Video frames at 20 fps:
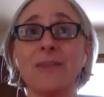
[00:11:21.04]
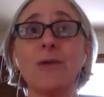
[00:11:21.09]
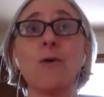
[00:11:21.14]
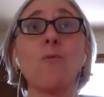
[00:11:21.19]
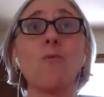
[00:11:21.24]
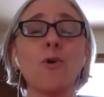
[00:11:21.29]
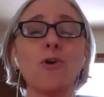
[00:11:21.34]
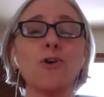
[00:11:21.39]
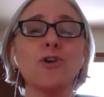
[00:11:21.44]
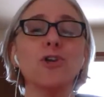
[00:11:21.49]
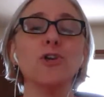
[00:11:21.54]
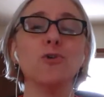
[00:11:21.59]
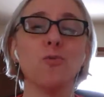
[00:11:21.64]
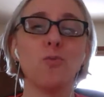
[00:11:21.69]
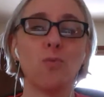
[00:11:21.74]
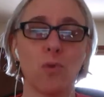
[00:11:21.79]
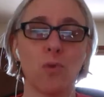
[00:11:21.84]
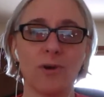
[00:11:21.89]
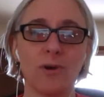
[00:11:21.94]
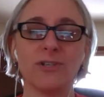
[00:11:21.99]
where you
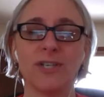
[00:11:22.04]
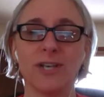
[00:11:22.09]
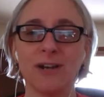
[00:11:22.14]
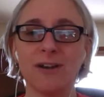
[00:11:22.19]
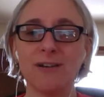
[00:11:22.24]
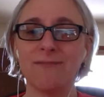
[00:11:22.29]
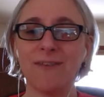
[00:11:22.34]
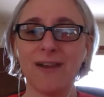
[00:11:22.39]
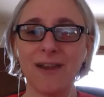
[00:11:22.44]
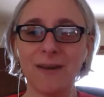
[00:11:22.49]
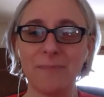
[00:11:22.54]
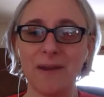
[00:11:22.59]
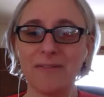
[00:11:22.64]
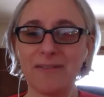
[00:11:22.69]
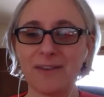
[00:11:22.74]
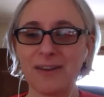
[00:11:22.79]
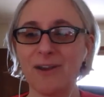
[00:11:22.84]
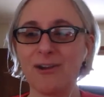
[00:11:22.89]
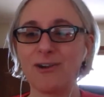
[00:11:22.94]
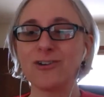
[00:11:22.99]
weren't terrified by
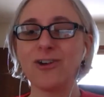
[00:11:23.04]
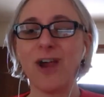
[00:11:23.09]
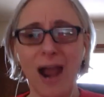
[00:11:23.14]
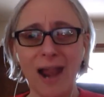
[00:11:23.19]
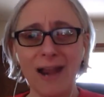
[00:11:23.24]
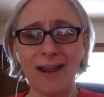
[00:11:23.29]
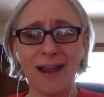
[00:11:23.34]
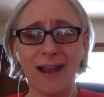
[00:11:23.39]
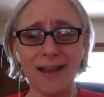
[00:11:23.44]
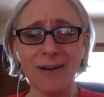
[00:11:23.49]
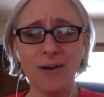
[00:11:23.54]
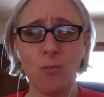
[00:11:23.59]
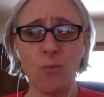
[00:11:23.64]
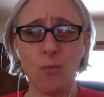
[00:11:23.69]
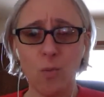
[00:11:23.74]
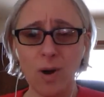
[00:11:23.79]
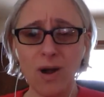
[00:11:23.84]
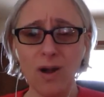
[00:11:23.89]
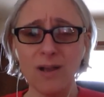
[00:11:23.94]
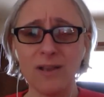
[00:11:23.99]
the character. I kind
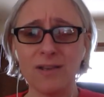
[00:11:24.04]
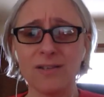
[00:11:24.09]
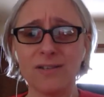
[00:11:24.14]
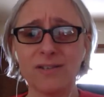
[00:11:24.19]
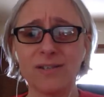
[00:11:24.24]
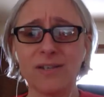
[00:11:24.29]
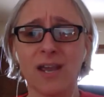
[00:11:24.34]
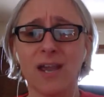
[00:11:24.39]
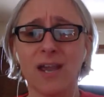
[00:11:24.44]
of was.